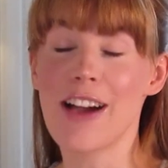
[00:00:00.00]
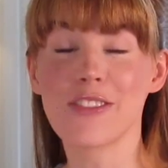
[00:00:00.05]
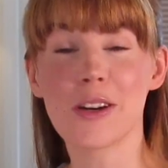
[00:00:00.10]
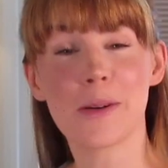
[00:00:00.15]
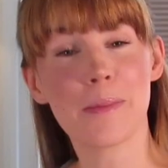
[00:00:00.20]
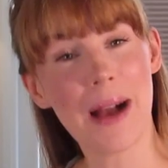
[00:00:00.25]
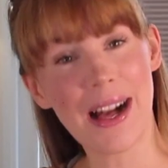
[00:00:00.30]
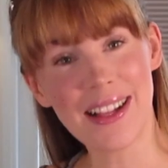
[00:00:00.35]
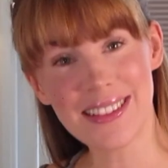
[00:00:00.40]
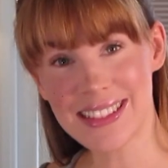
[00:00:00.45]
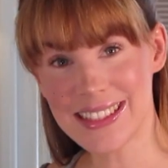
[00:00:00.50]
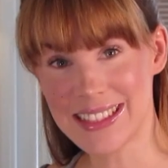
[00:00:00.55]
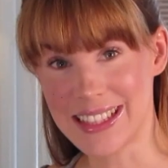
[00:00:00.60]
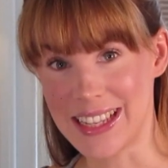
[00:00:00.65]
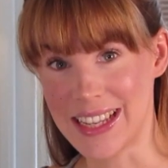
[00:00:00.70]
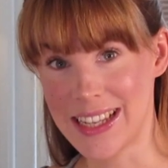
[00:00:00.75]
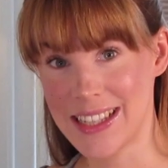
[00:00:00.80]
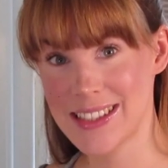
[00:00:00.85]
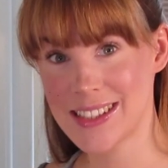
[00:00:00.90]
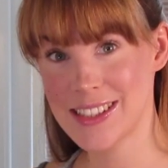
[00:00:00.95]
I've compiled a
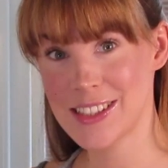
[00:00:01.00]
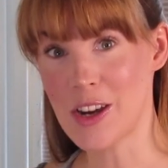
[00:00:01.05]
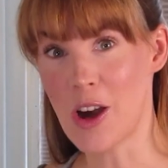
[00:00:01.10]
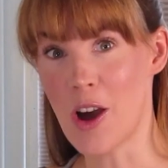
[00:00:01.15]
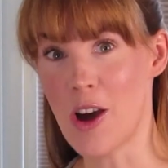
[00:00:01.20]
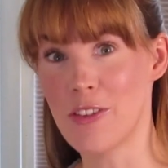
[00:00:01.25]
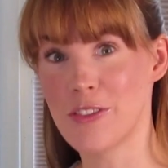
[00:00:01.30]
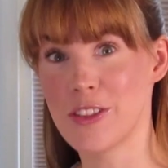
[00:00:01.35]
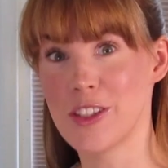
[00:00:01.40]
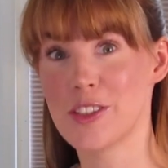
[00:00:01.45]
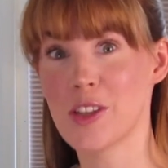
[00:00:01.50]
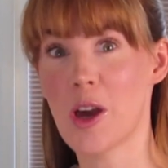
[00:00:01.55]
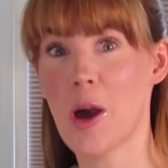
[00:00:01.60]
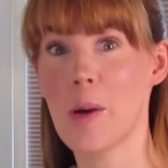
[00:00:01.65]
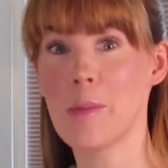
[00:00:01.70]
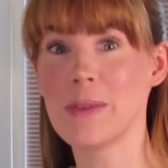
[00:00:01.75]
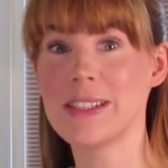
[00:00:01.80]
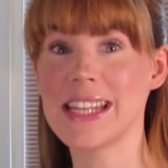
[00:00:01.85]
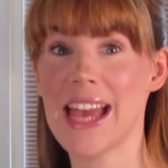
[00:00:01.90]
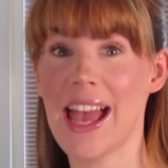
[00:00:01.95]
list of the
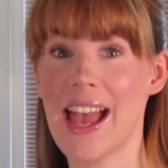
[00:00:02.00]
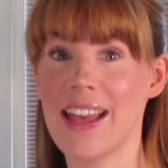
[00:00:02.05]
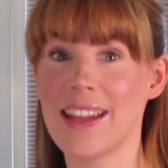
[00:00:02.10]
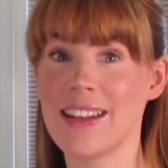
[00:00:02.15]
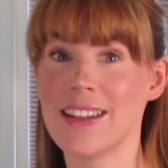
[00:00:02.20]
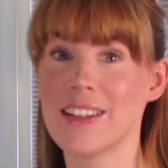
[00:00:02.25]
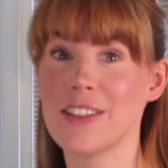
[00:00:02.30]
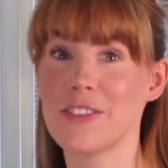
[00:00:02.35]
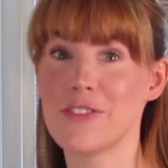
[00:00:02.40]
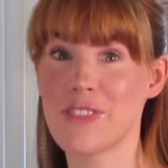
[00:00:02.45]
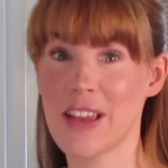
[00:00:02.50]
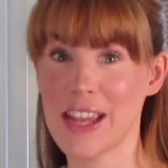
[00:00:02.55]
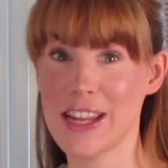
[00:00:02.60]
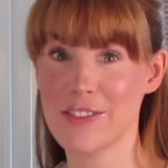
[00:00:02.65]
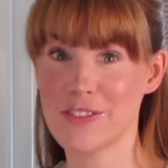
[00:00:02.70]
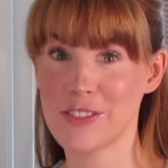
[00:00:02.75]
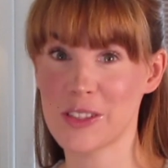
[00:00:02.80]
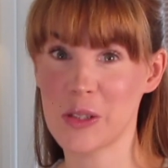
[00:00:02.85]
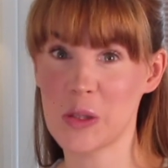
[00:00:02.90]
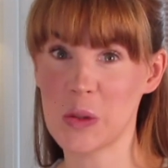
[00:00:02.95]
top 10
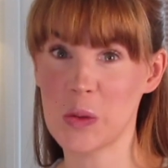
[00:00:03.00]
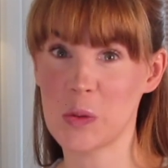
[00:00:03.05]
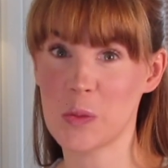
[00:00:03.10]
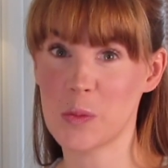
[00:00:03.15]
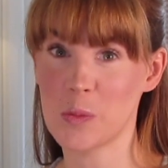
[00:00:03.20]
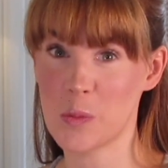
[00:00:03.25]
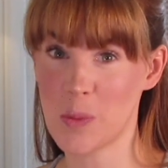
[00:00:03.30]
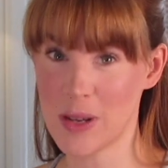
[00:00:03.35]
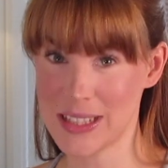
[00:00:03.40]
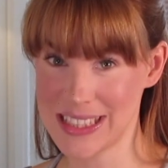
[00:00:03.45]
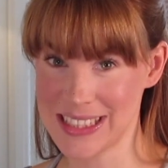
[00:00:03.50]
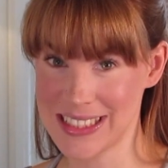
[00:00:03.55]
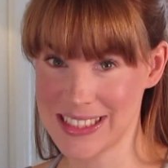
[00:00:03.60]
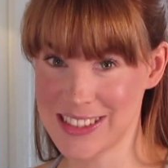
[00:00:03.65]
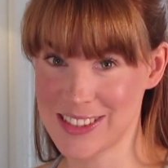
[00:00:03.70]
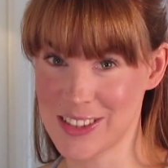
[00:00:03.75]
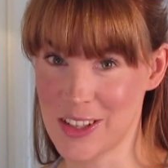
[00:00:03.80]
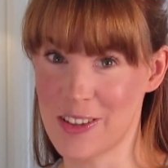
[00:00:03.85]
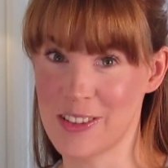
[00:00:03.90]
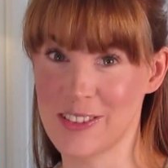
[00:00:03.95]
favourite
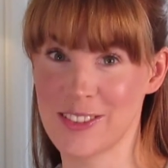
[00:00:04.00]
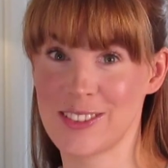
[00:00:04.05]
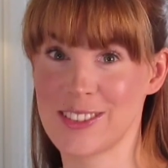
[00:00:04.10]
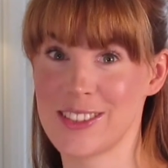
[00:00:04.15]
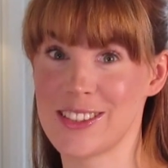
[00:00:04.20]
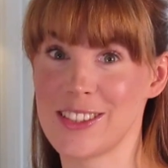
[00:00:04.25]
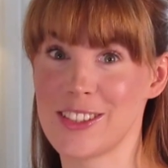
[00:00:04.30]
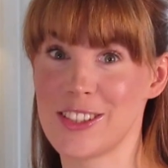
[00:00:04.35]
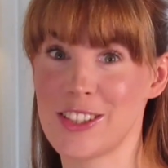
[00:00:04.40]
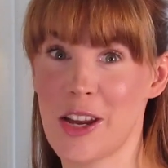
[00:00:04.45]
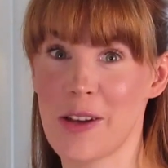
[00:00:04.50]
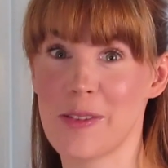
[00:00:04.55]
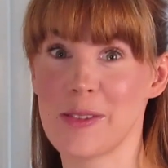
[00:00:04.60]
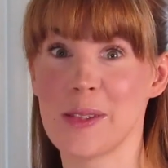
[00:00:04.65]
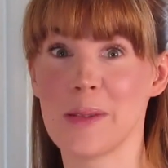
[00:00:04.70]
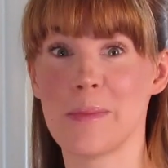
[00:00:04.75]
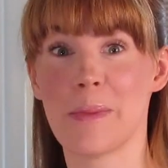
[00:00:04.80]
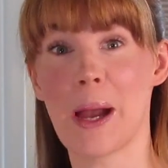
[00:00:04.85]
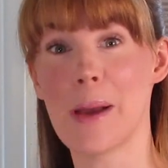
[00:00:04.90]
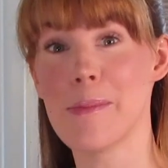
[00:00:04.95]
wedding songs
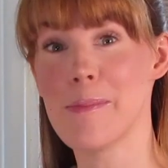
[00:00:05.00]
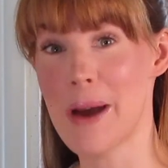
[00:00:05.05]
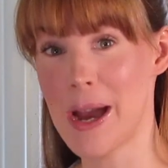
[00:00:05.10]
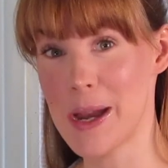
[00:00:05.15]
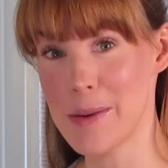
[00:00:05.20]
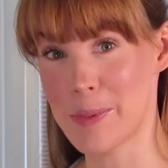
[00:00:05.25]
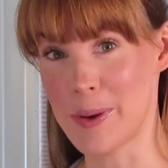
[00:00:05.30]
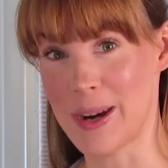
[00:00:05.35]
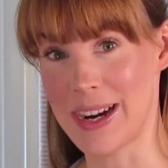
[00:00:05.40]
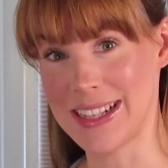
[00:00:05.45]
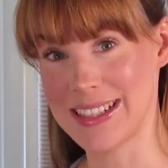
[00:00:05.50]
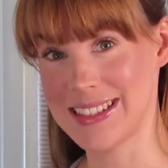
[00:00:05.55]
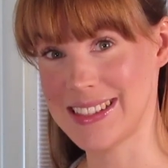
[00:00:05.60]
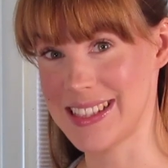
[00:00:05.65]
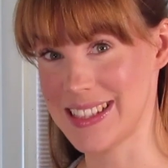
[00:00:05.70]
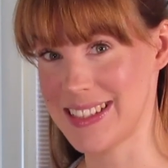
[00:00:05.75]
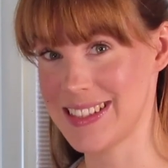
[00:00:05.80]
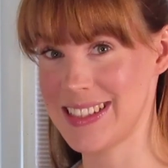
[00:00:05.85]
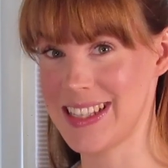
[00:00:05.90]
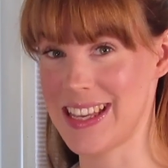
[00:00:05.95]
chosen by my
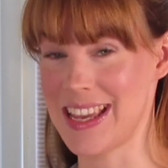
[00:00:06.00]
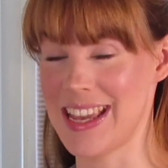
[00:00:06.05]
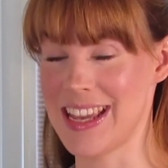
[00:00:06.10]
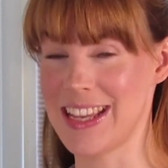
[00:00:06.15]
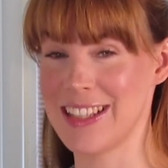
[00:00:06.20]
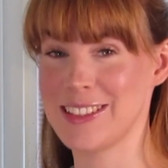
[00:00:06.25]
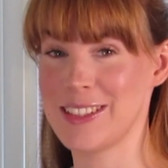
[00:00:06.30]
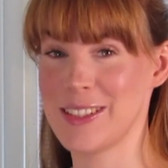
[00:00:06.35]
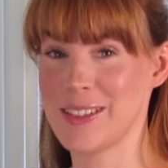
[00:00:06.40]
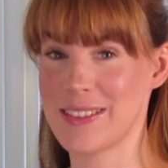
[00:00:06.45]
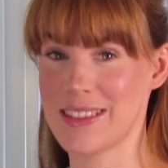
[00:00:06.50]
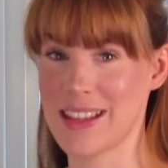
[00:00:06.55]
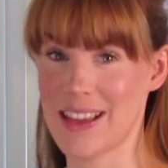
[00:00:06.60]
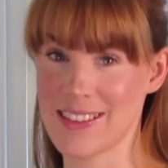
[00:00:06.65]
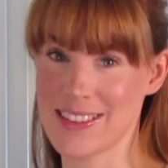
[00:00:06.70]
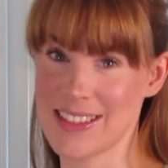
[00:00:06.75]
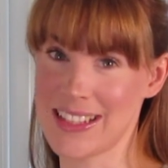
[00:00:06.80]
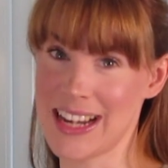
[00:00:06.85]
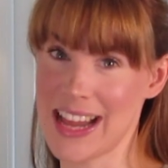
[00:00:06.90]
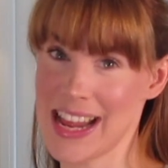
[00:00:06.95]
brides this year in
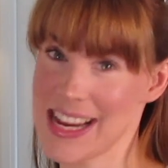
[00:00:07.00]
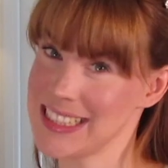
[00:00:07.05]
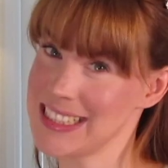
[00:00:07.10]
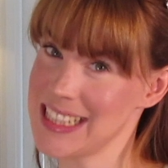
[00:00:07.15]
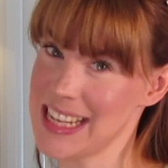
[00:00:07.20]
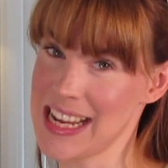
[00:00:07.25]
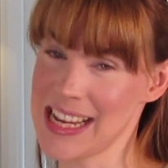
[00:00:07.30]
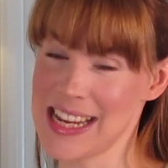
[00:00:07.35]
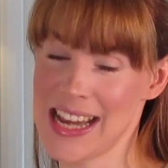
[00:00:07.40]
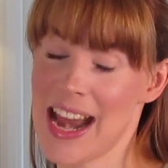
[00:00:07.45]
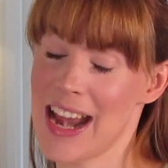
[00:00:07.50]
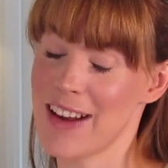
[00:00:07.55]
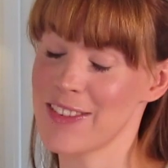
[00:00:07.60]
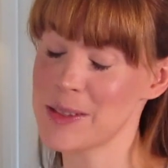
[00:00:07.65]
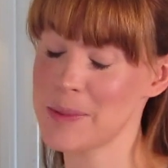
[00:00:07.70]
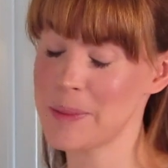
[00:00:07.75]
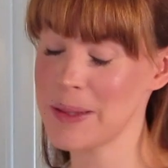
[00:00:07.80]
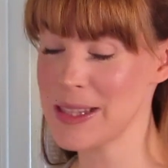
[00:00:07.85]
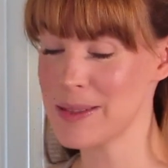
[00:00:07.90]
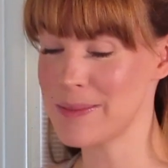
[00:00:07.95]
2018, and
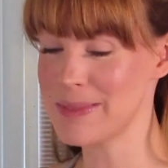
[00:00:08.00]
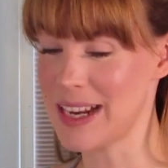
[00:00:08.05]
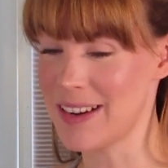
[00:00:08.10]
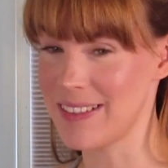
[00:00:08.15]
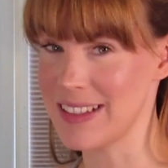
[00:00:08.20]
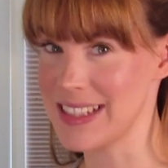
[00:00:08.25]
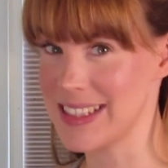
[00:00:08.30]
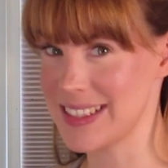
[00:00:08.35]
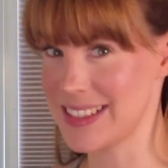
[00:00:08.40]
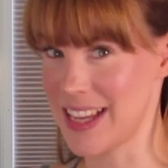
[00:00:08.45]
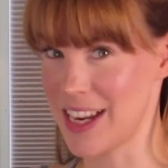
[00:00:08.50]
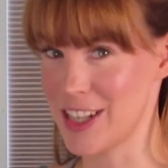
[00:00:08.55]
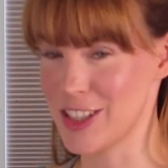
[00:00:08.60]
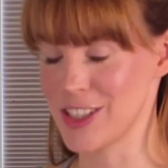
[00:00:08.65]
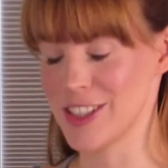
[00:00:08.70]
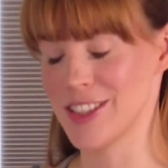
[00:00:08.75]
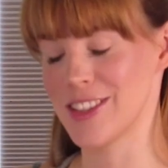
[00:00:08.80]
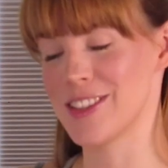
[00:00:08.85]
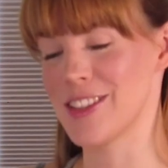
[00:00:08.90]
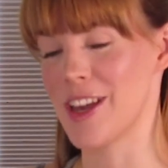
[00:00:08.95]
I've split them down into
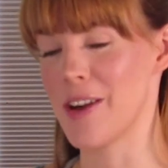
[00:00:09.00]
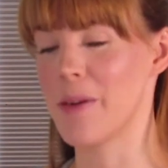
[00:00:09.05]
sections.